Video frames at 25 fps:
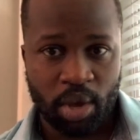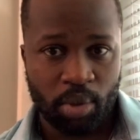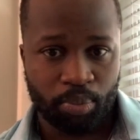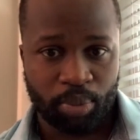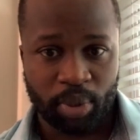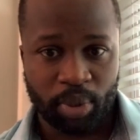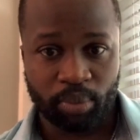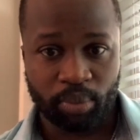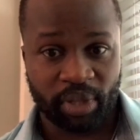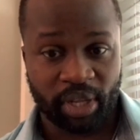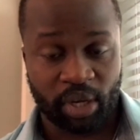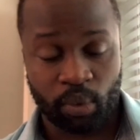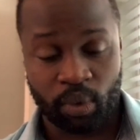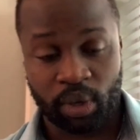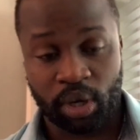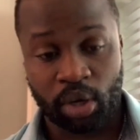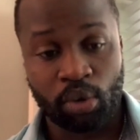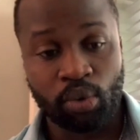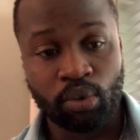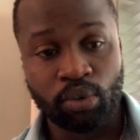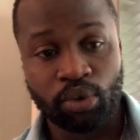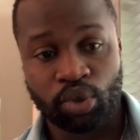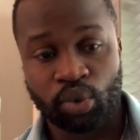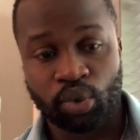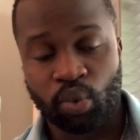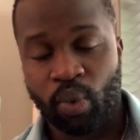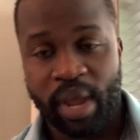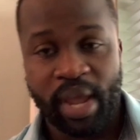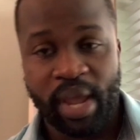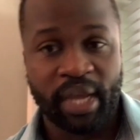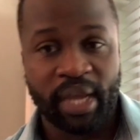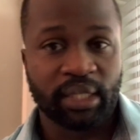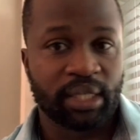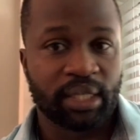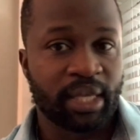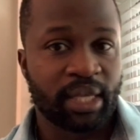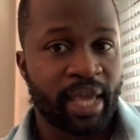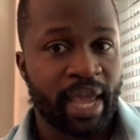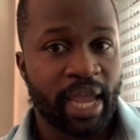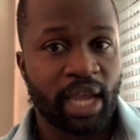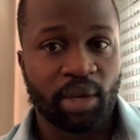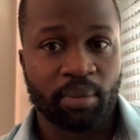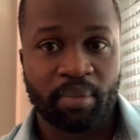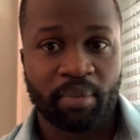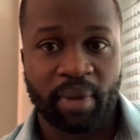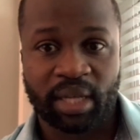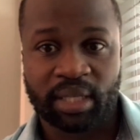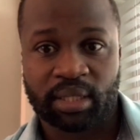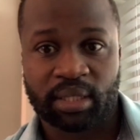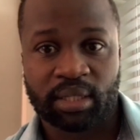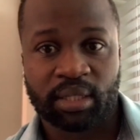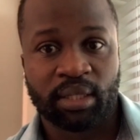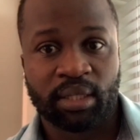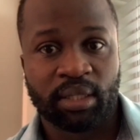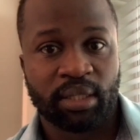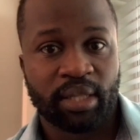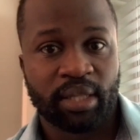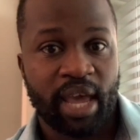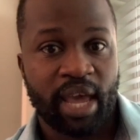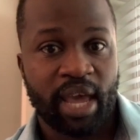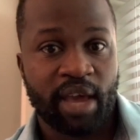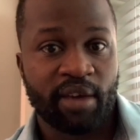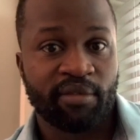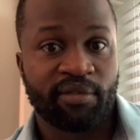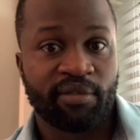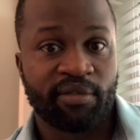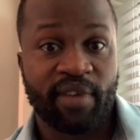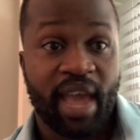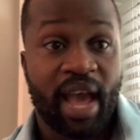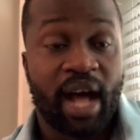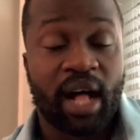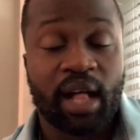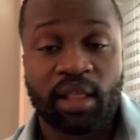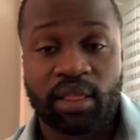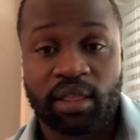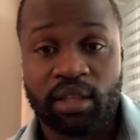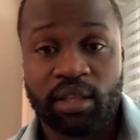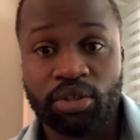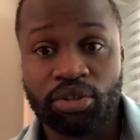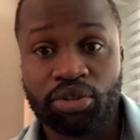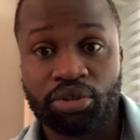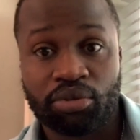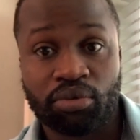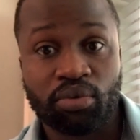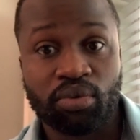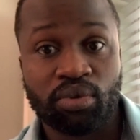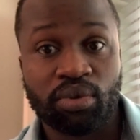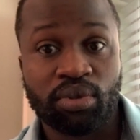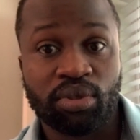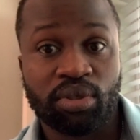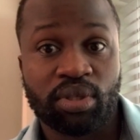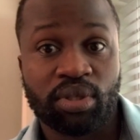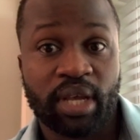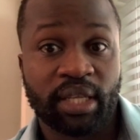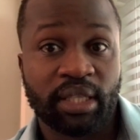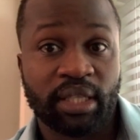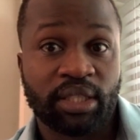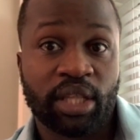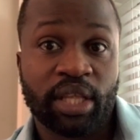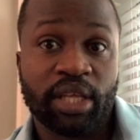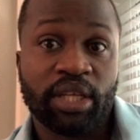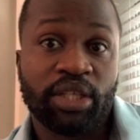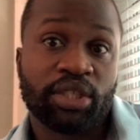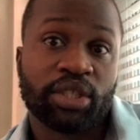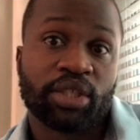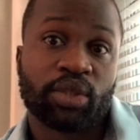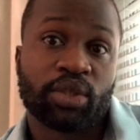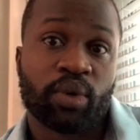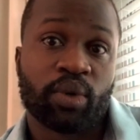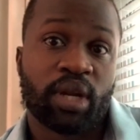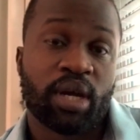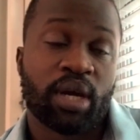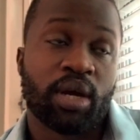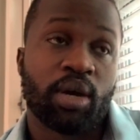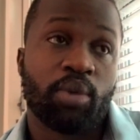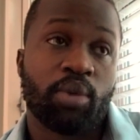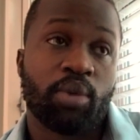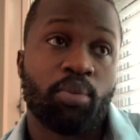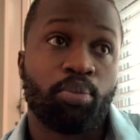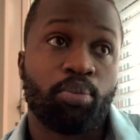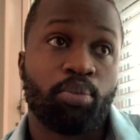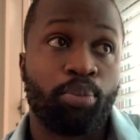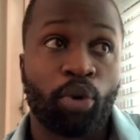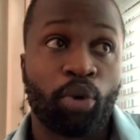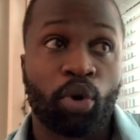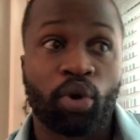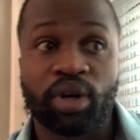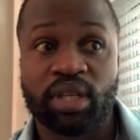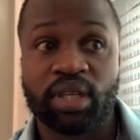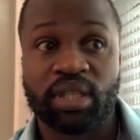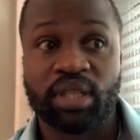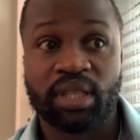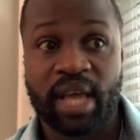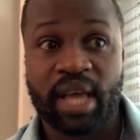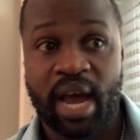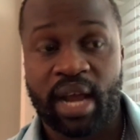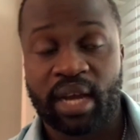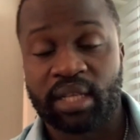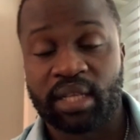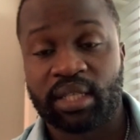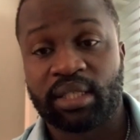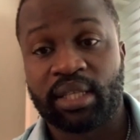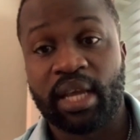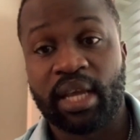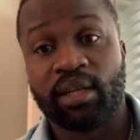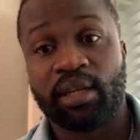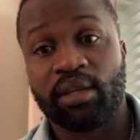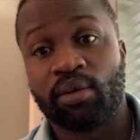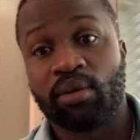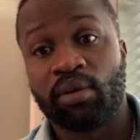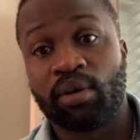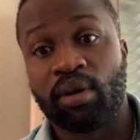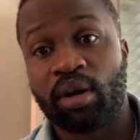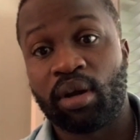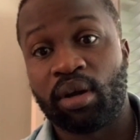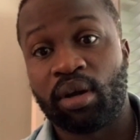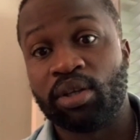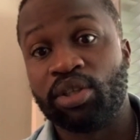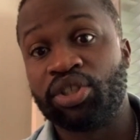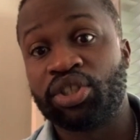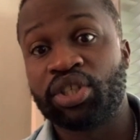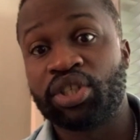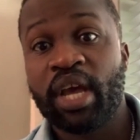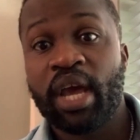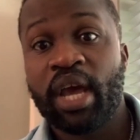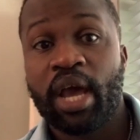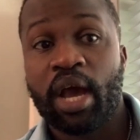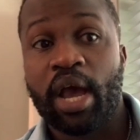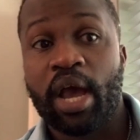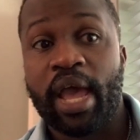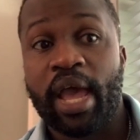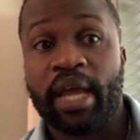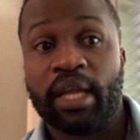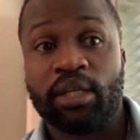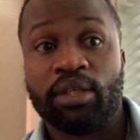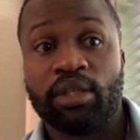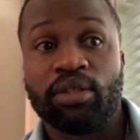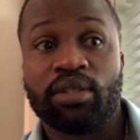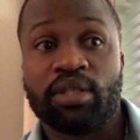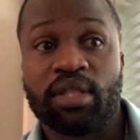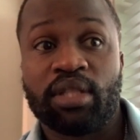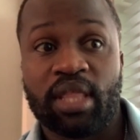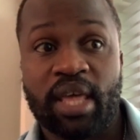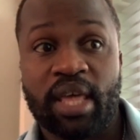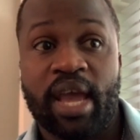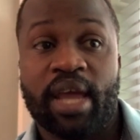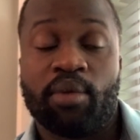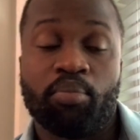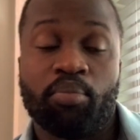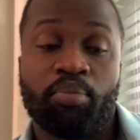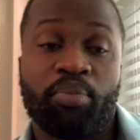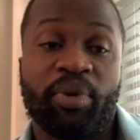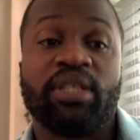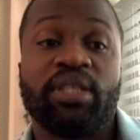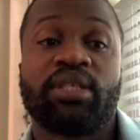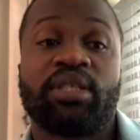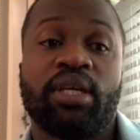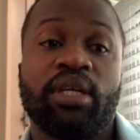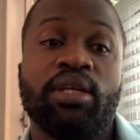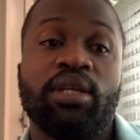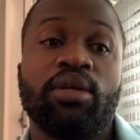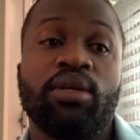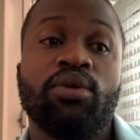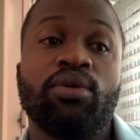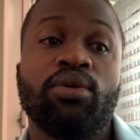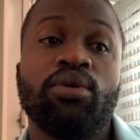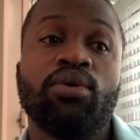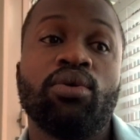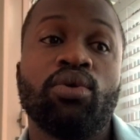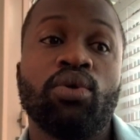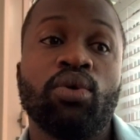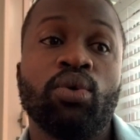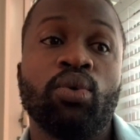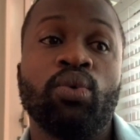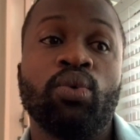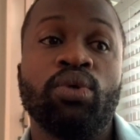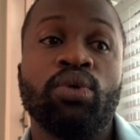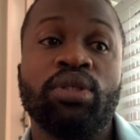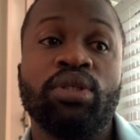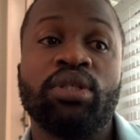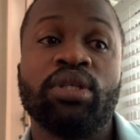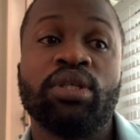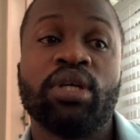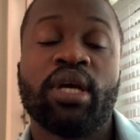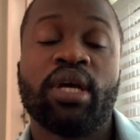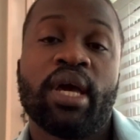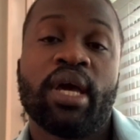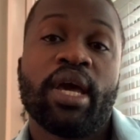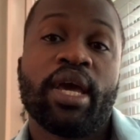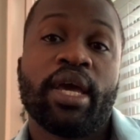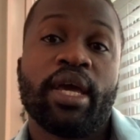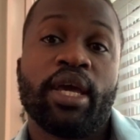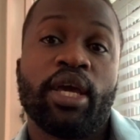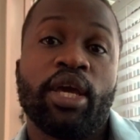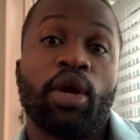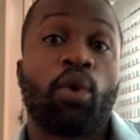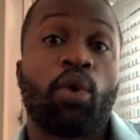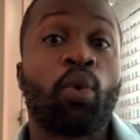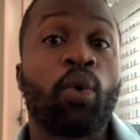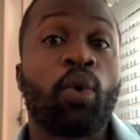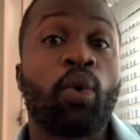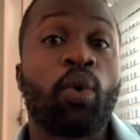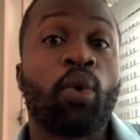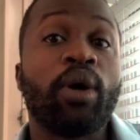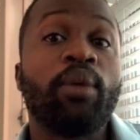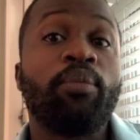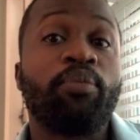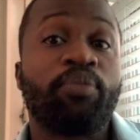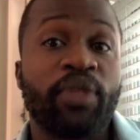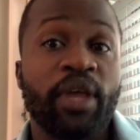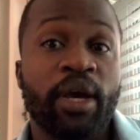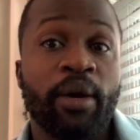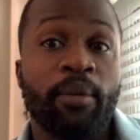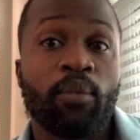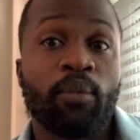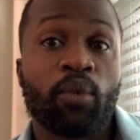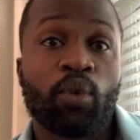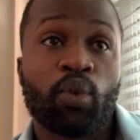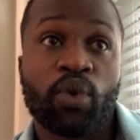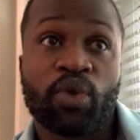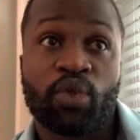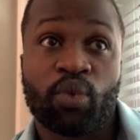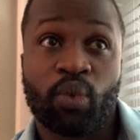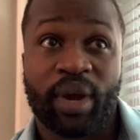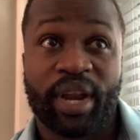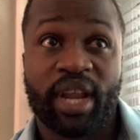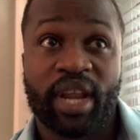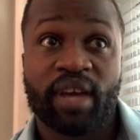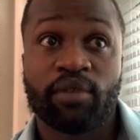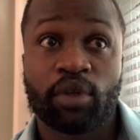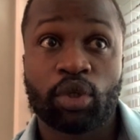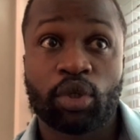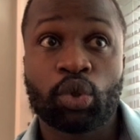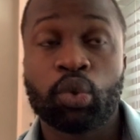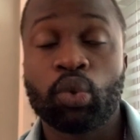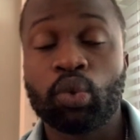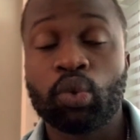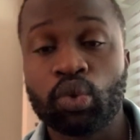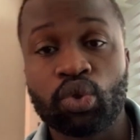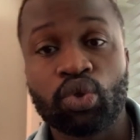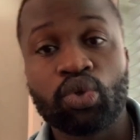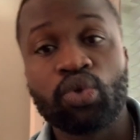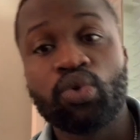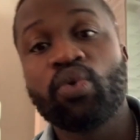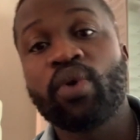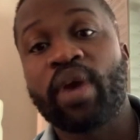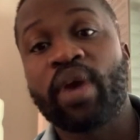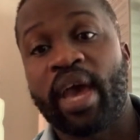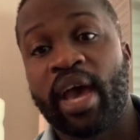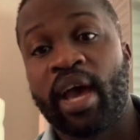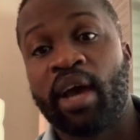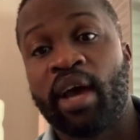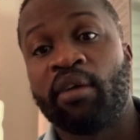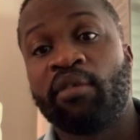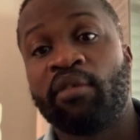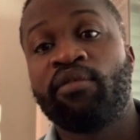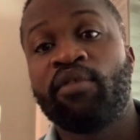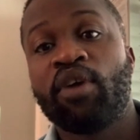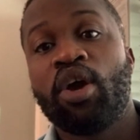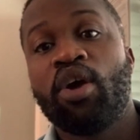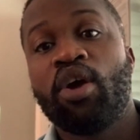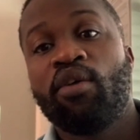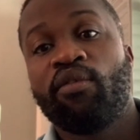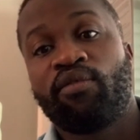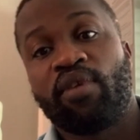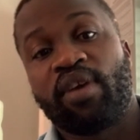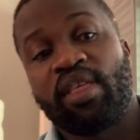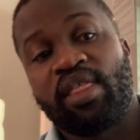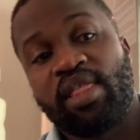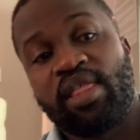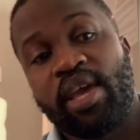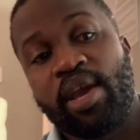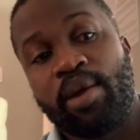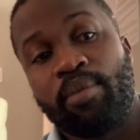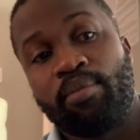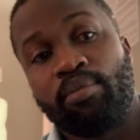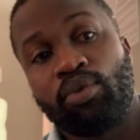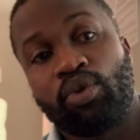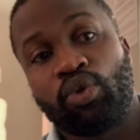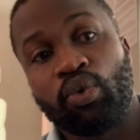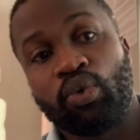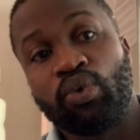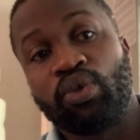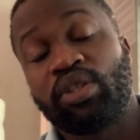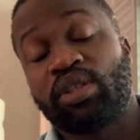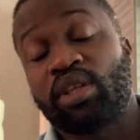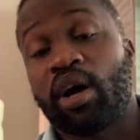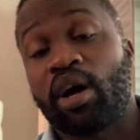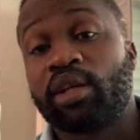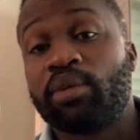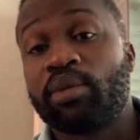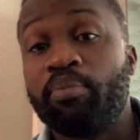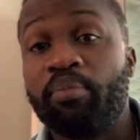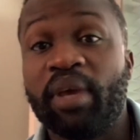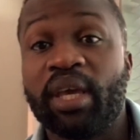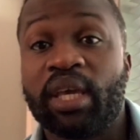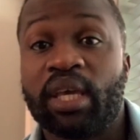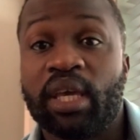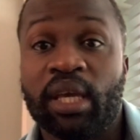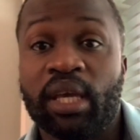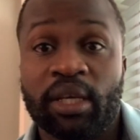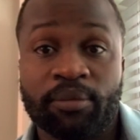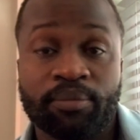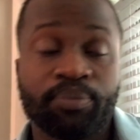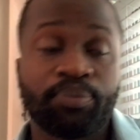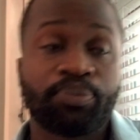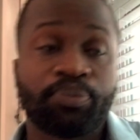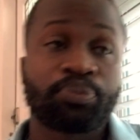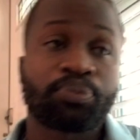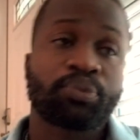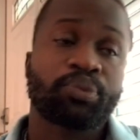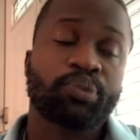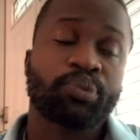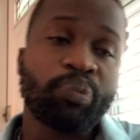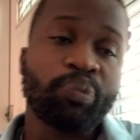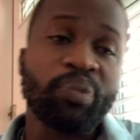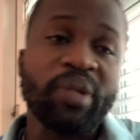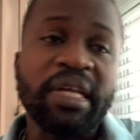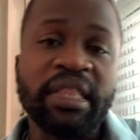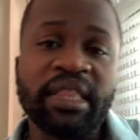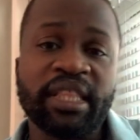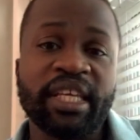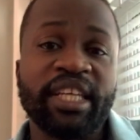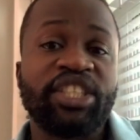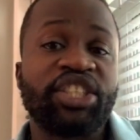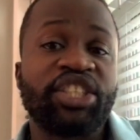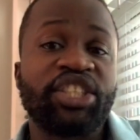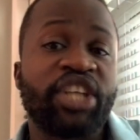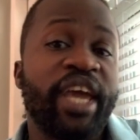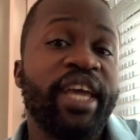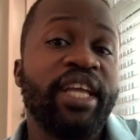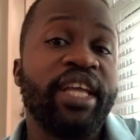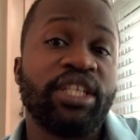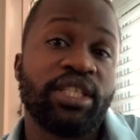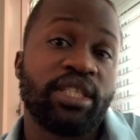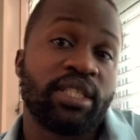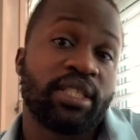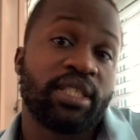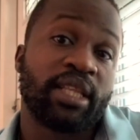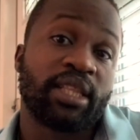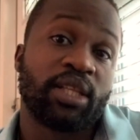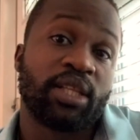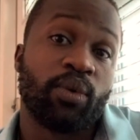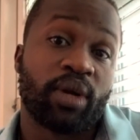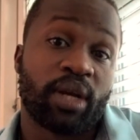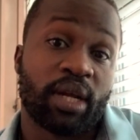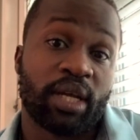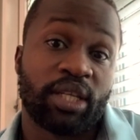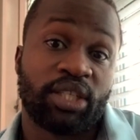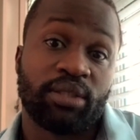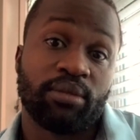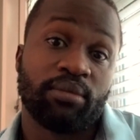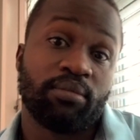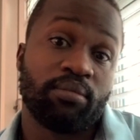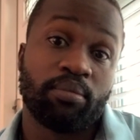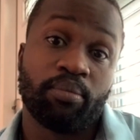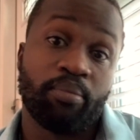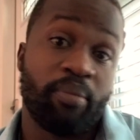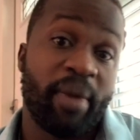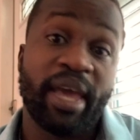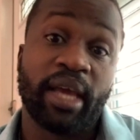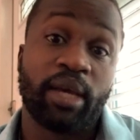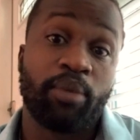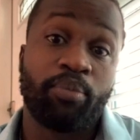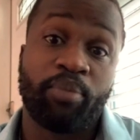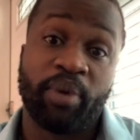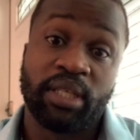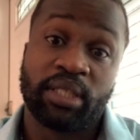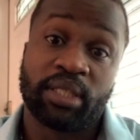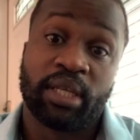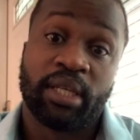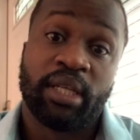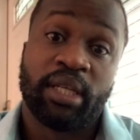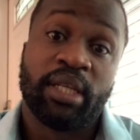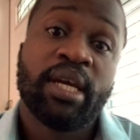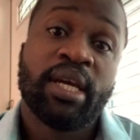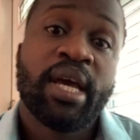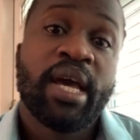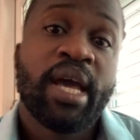People that want to lose weight, gain muscle, have health issues, and they just want to broaden their understanding or knowledge. And then basically you would equip them with whatever tools you have for them to start making the changes that they want to make, basically.